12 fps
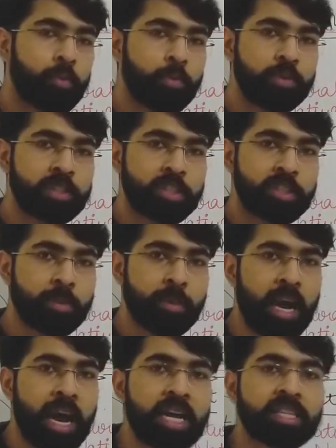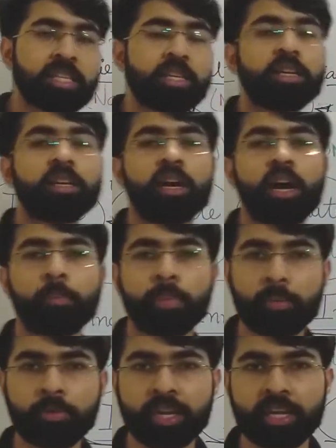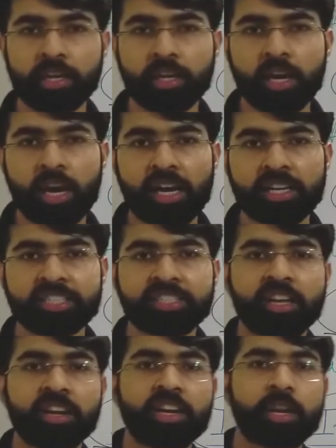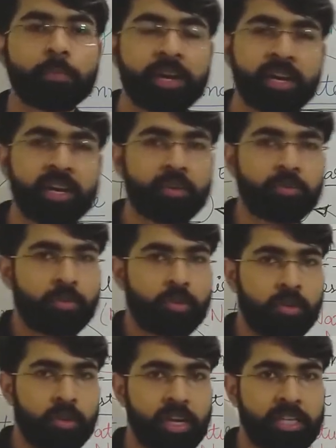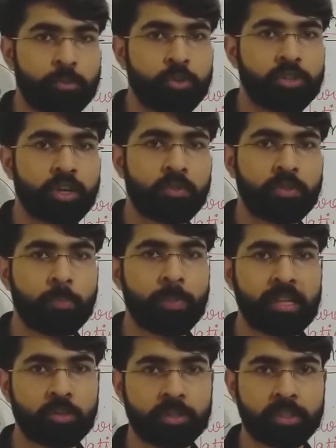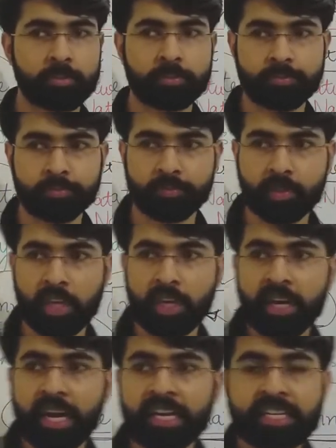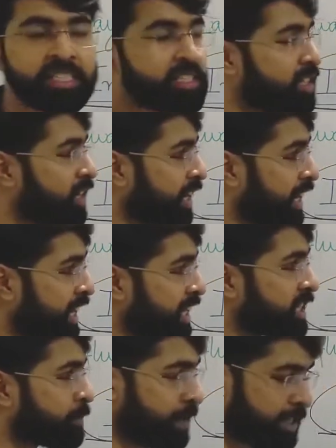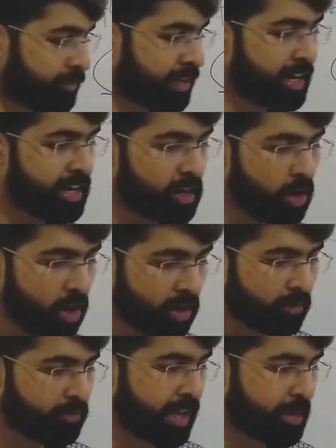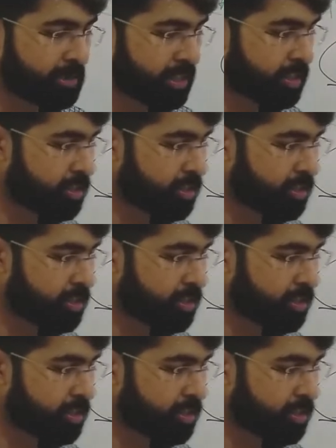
immune system has a memory against the repetitive exposure of the pathogen. it is really specific, and a lot of times it